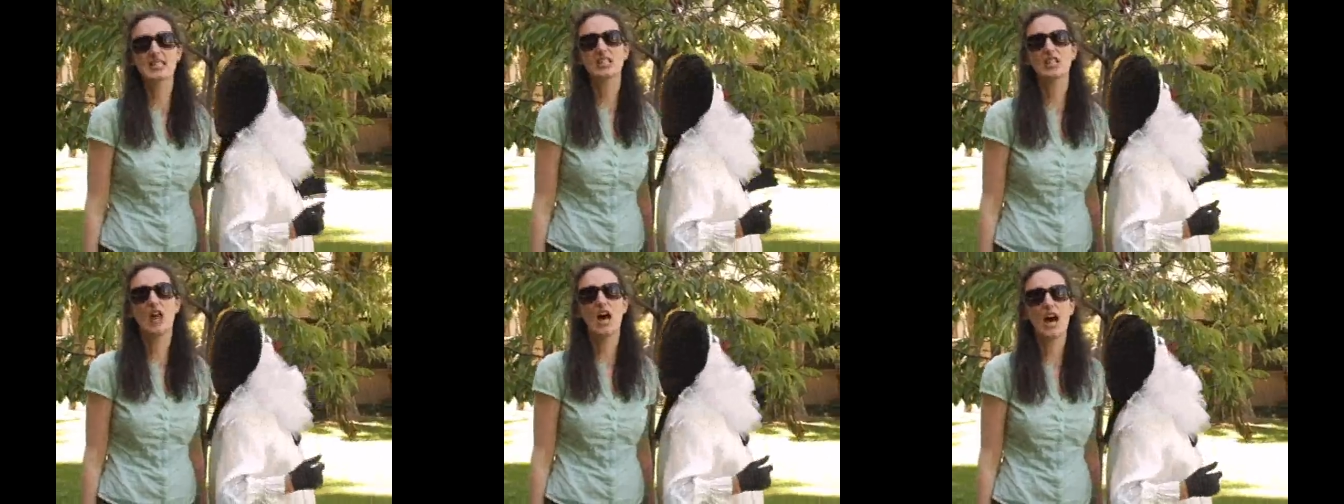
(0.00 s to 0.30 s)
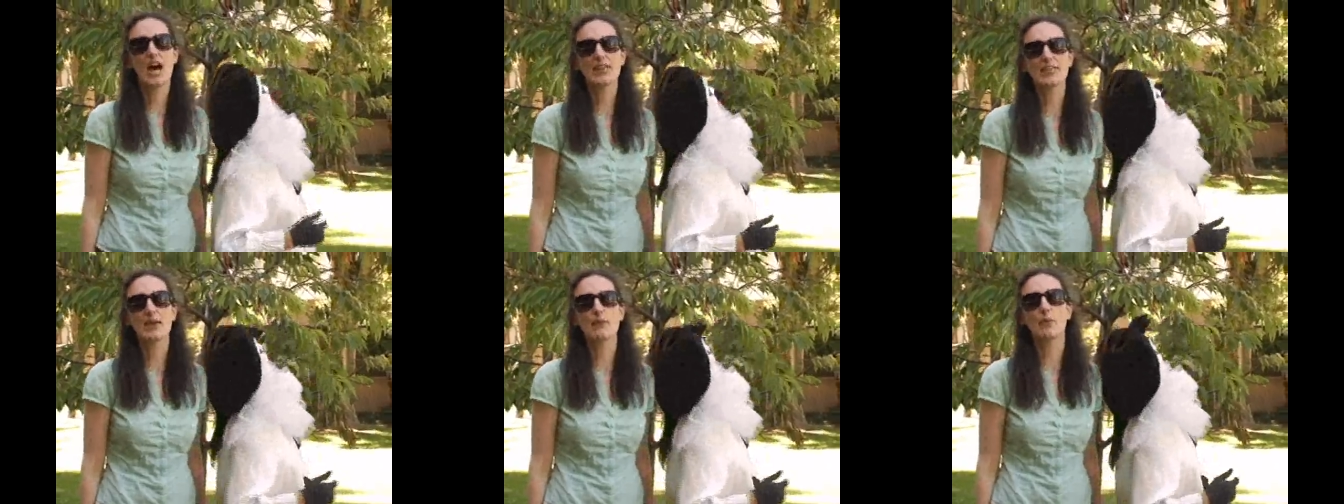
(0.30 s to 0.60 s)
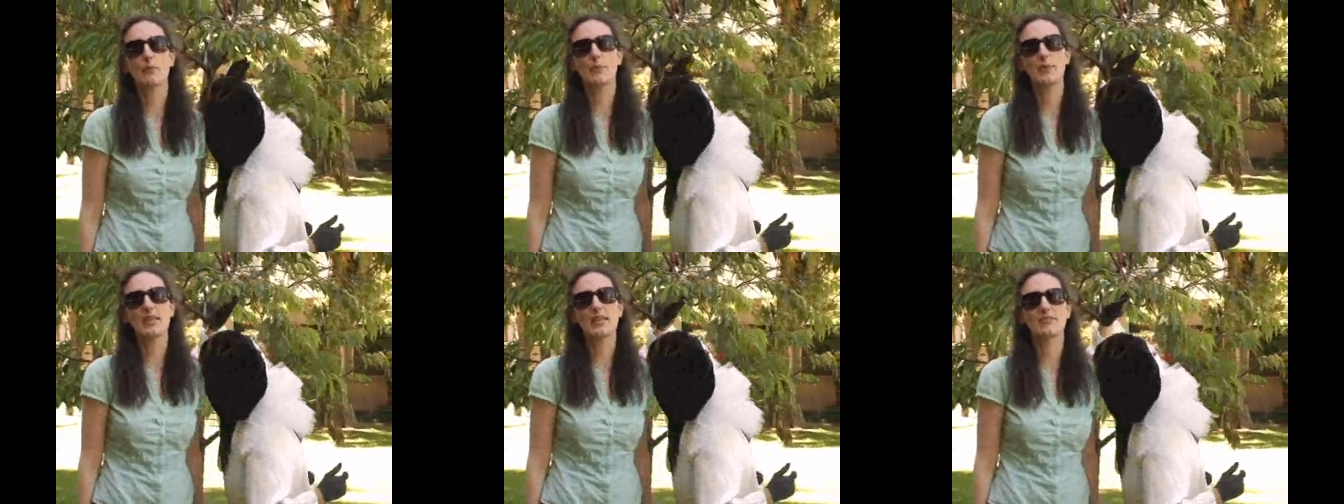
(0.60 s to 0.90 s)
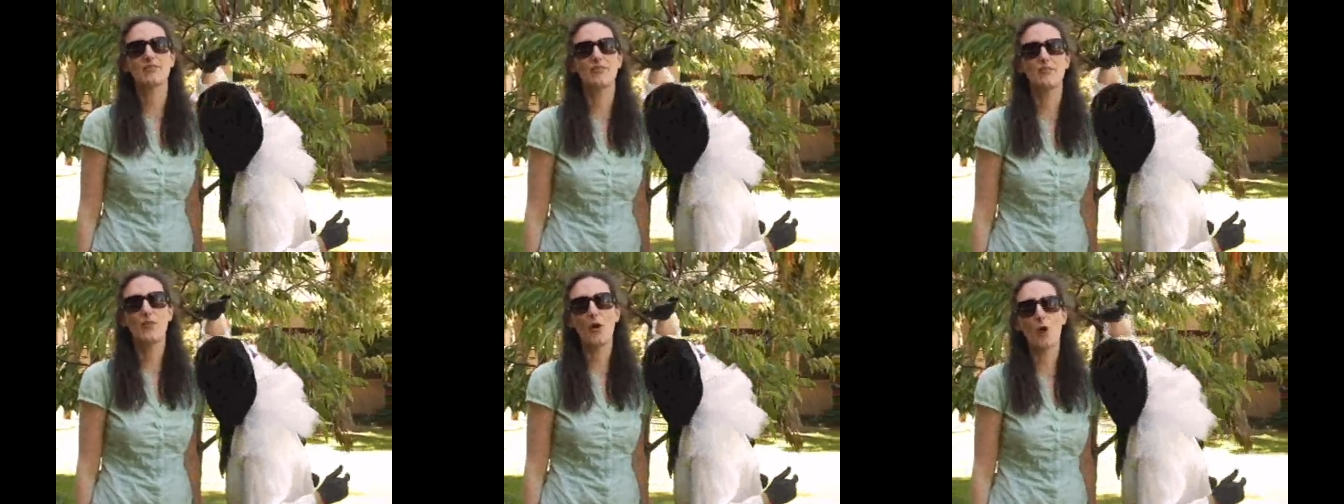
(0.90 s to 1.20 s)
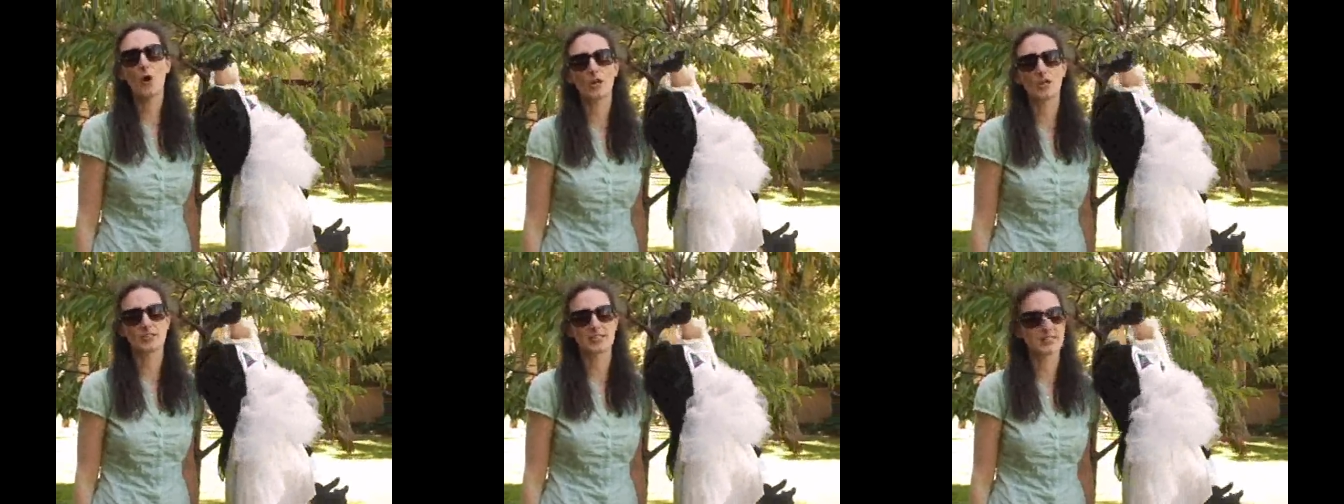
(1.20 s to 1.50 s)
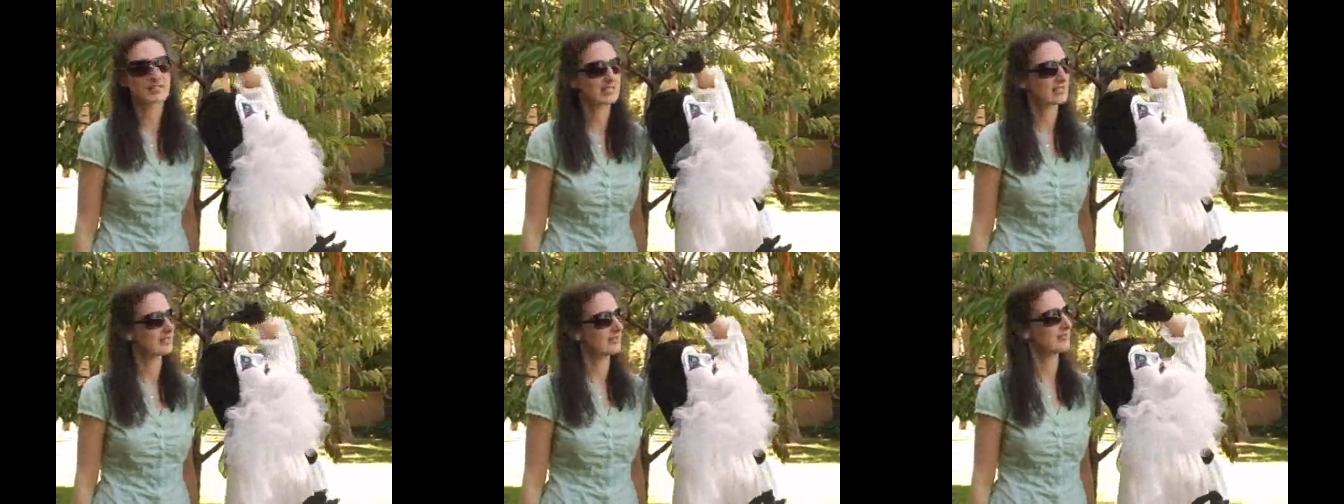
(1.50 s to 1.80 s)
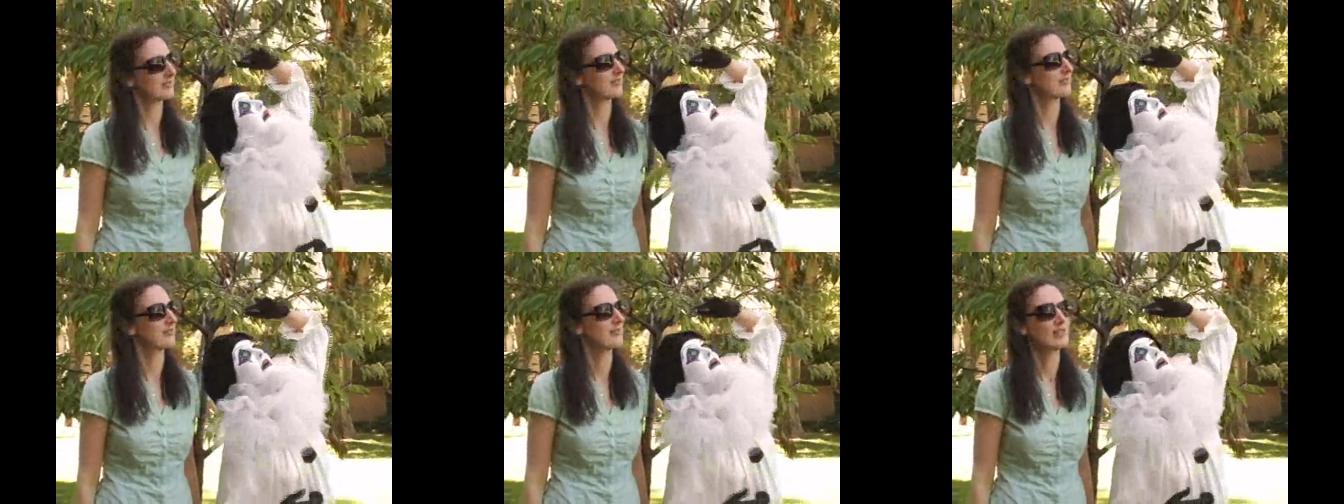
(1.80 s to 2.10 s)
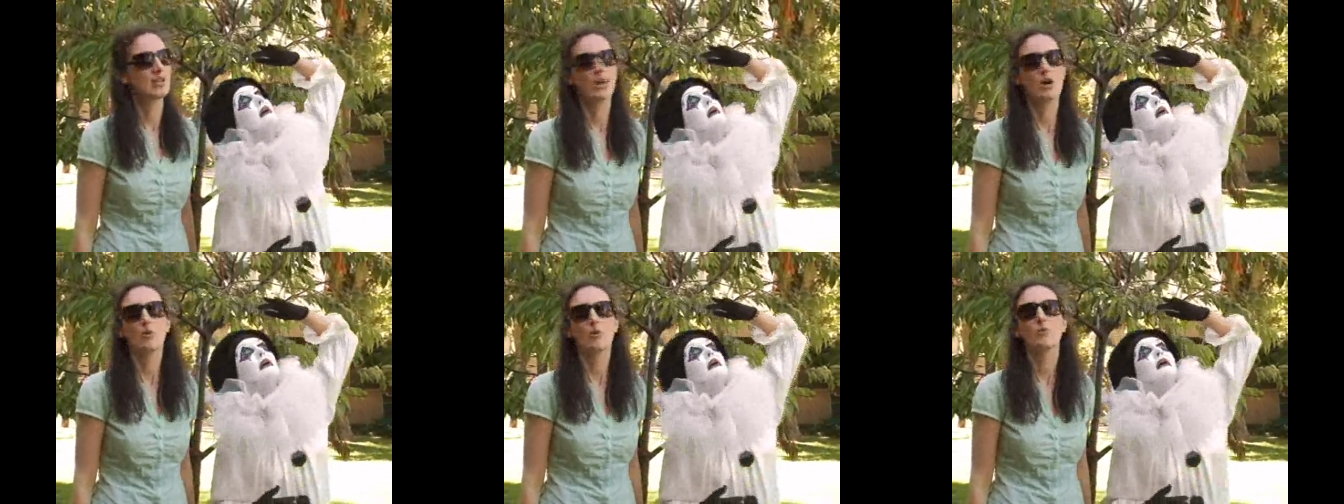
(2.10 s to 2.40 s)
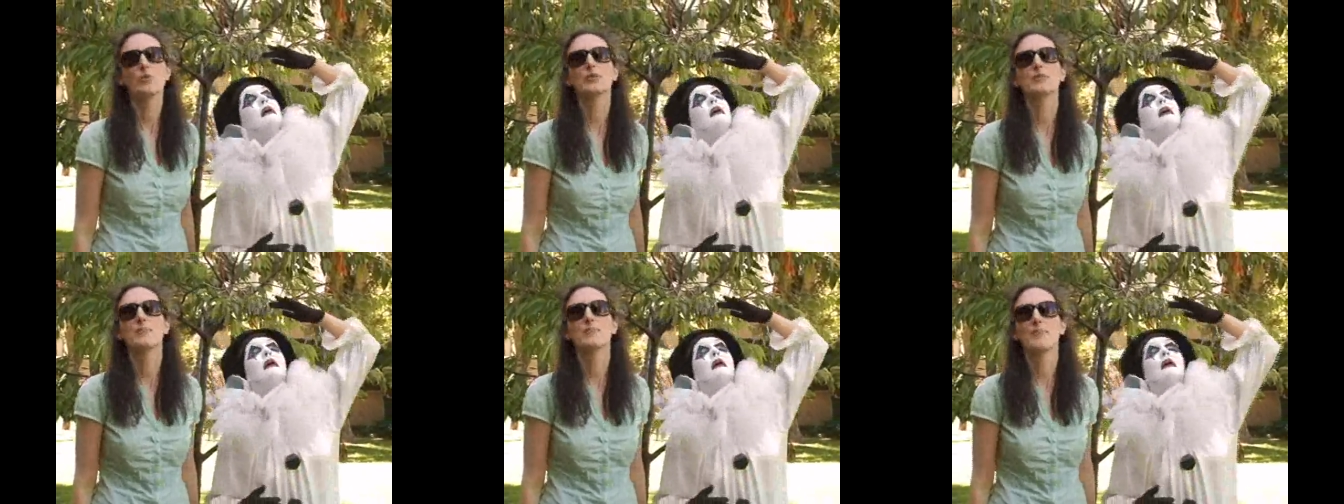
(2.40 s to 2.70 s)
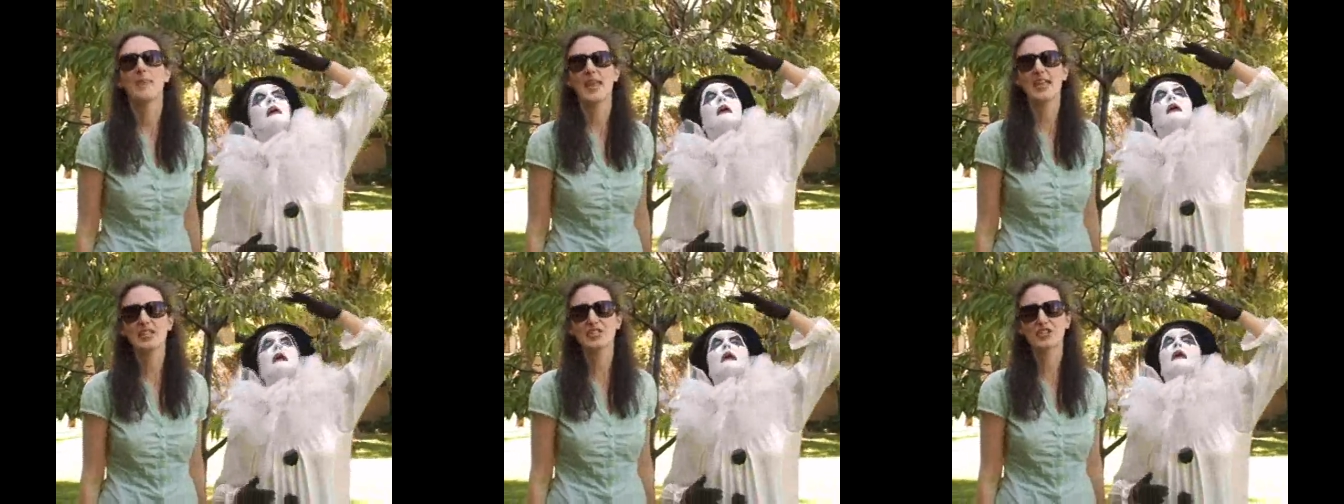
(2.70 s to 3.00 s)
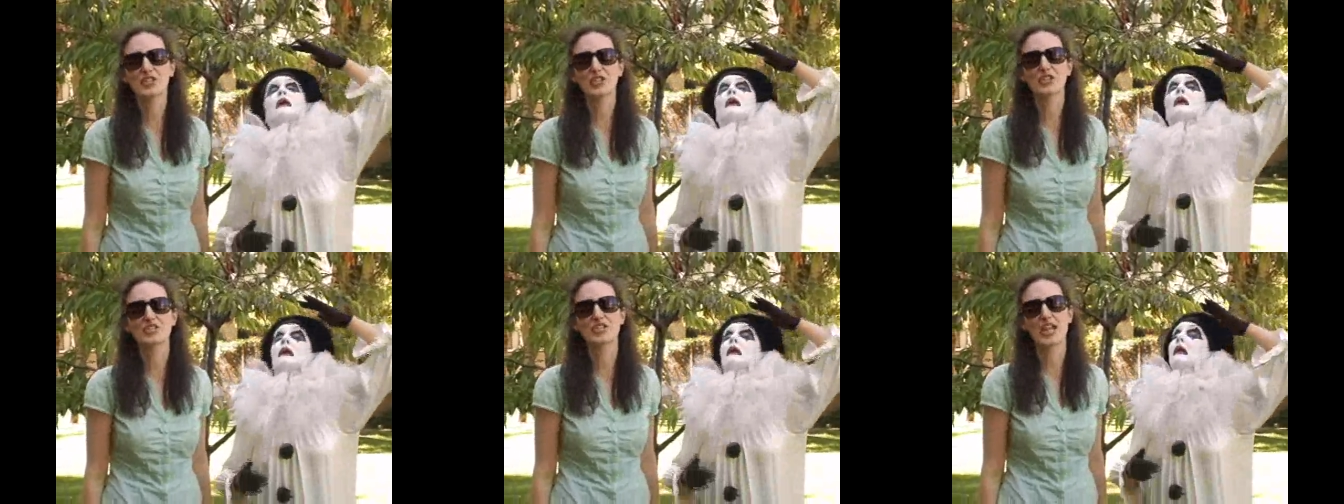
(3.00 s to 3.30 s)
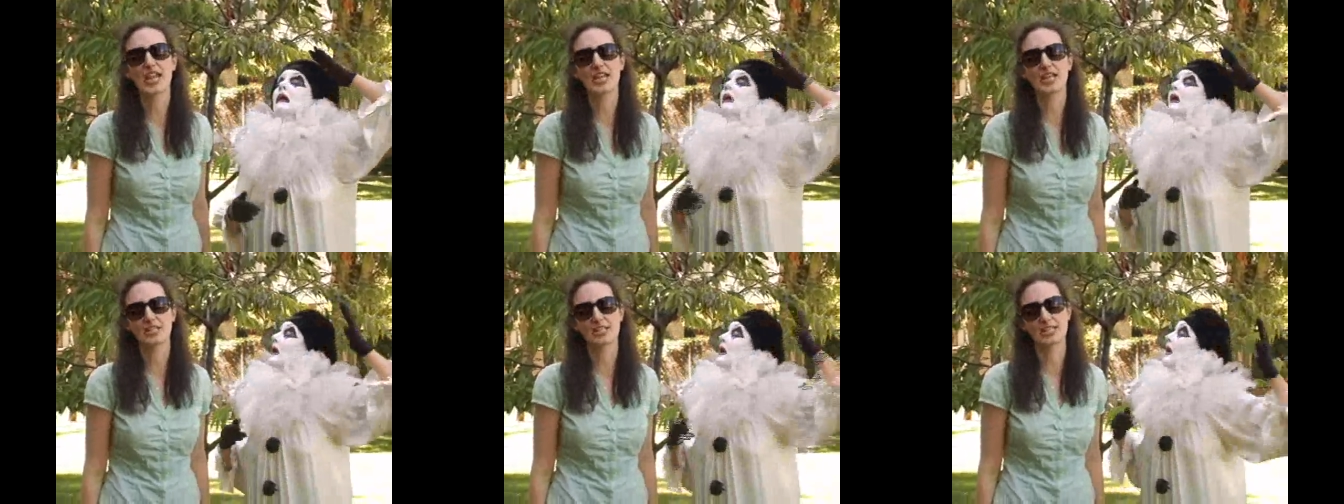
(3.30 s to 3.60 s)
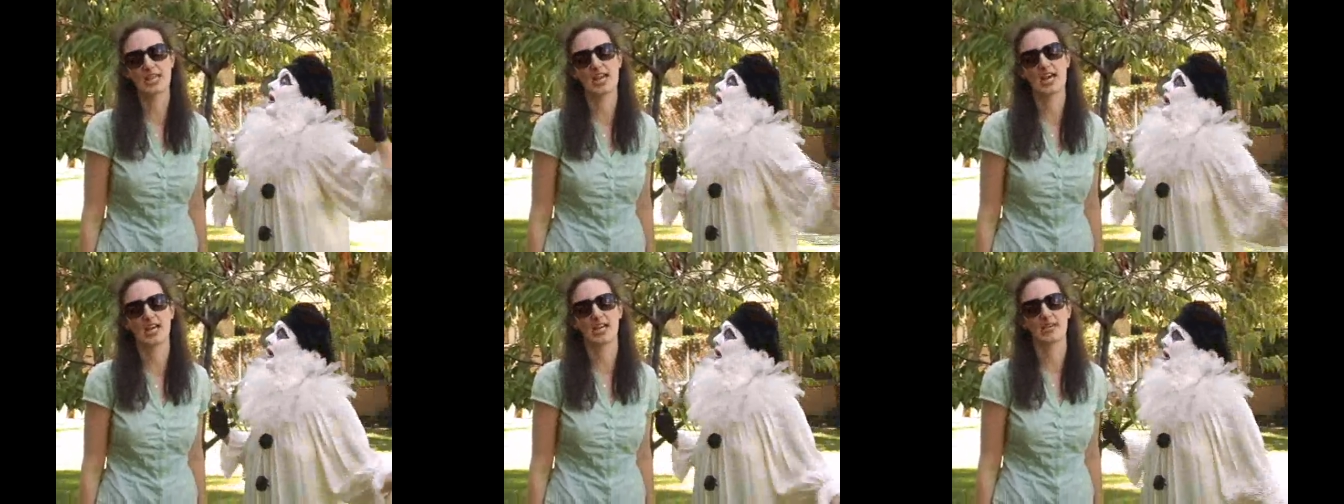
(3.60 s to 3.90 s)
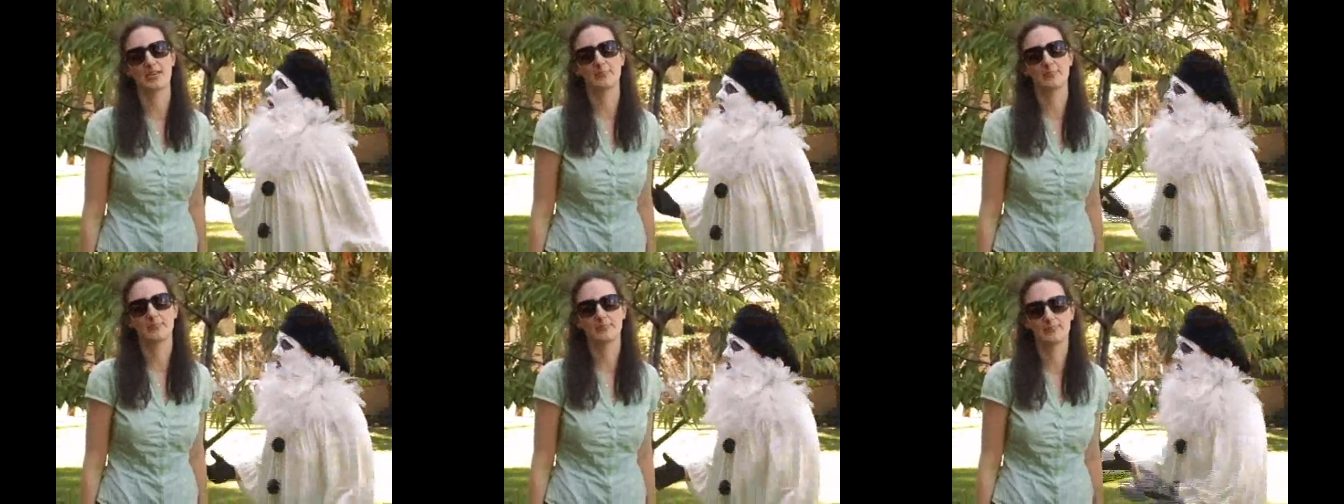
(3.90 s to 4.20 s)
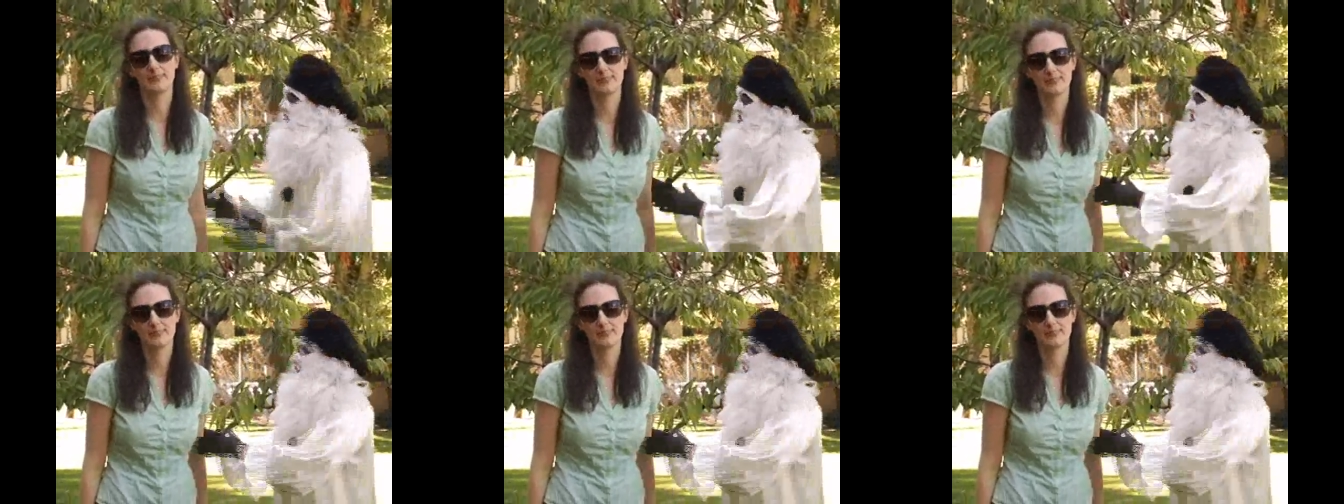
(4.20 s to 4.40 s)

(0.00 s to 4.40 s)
It's a law that will be enforced with major jail time